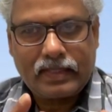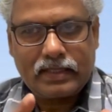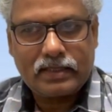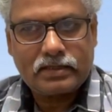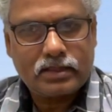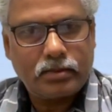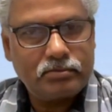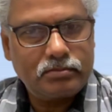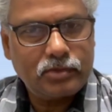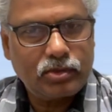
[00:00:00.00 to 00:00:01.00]

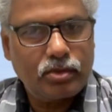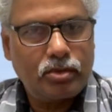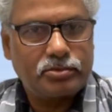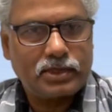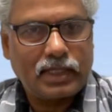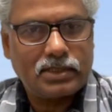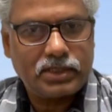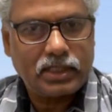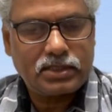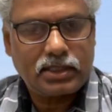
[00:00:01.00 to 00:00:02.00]
some groups like
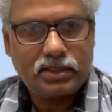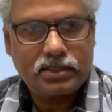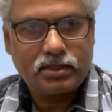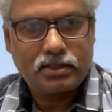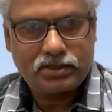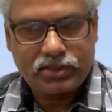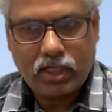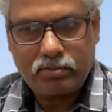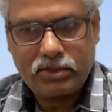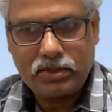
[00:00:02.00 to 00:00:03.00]
sections,
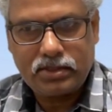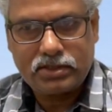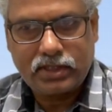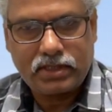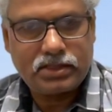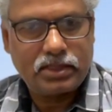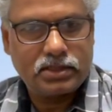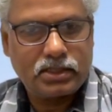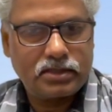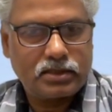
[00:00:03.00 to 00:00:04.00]
chapters, sections
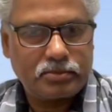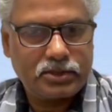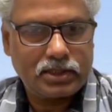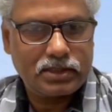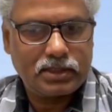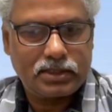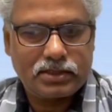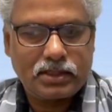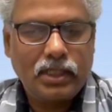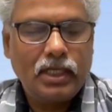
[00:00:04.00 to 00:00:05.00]
and subsections.
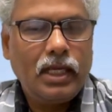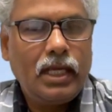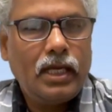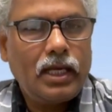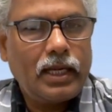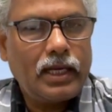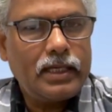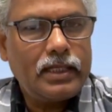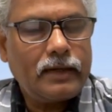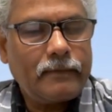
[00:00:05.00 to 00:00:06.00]

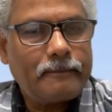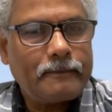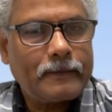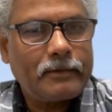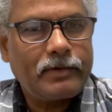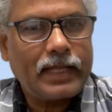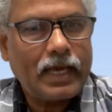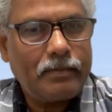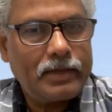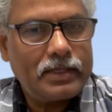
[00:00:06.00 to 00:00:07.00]
And what
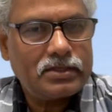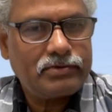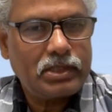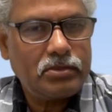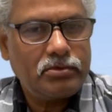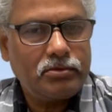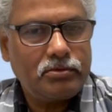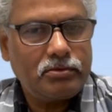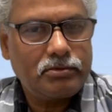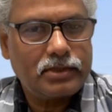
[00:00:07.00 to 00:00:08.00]
happens when you
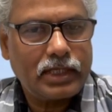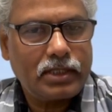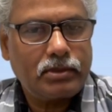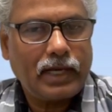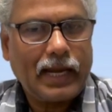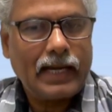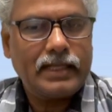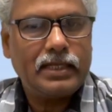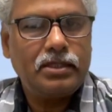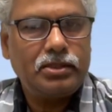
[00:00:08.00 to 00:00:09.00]
try to add
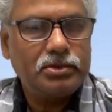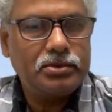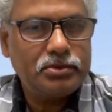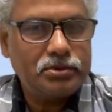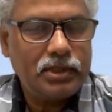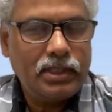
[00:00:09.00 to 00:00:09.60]
a new